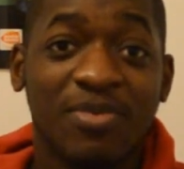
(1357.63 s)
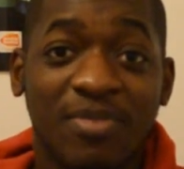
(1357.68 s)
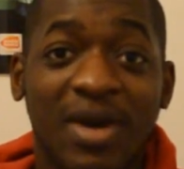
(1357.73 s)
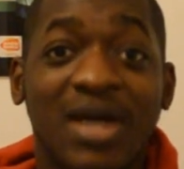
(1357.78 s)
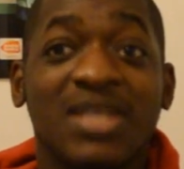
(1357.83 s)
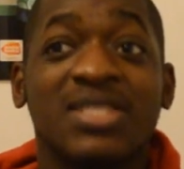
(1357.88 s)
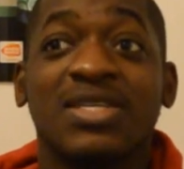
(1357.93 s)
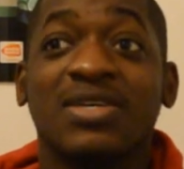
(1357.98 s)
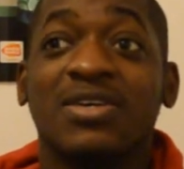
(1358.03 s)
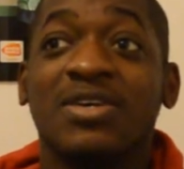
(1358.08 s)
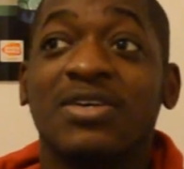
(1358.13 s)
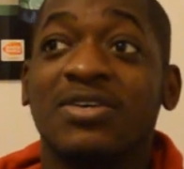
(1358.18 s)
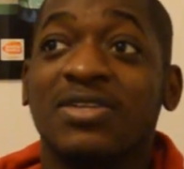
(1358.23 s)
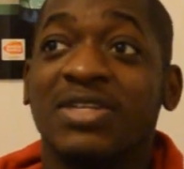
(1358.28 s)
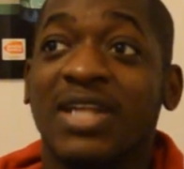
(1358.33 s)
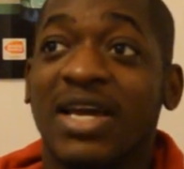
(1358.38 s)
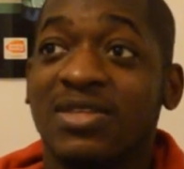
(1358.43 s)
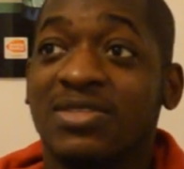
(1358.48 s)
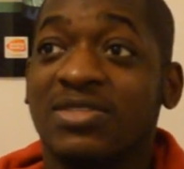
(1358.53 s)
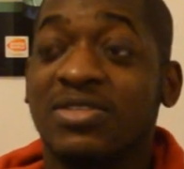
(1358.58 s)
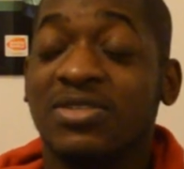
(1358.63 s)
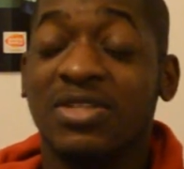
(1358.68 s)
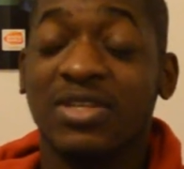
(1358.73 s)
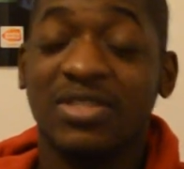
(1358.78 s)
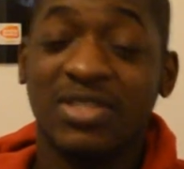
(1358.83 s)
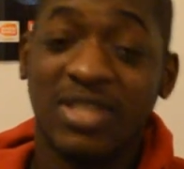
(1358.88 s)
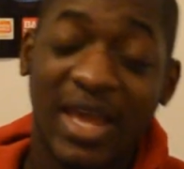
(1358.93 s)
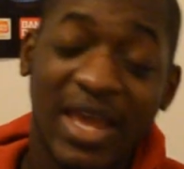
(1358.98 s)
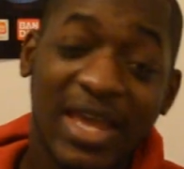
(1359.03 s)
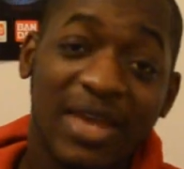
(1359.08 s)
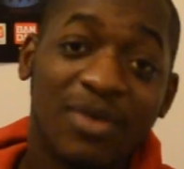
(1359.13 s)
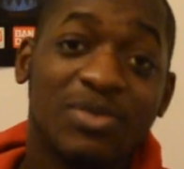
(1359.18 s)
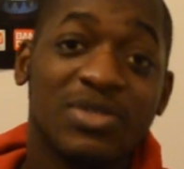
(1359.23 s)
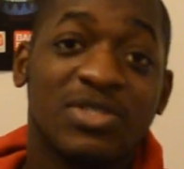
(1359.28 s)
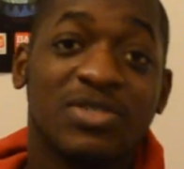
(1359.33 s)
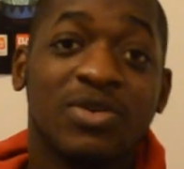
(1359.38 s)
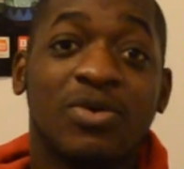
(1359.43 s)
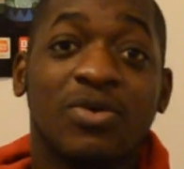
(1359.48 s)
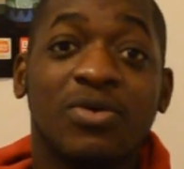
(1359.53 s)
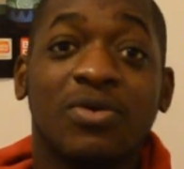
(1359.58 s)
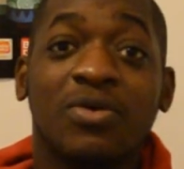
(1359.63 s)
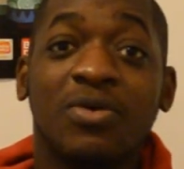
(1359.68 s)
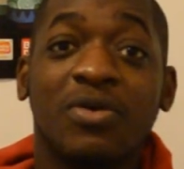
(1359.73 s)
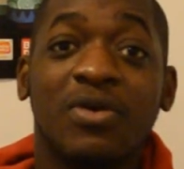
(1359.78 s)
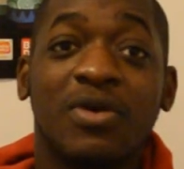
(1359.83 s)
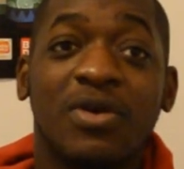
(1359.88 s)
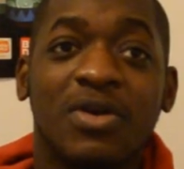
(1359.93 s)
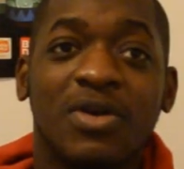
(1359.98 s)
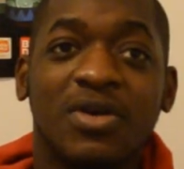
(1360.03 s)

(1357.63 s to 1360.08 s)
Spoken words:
Masao on the date was cool.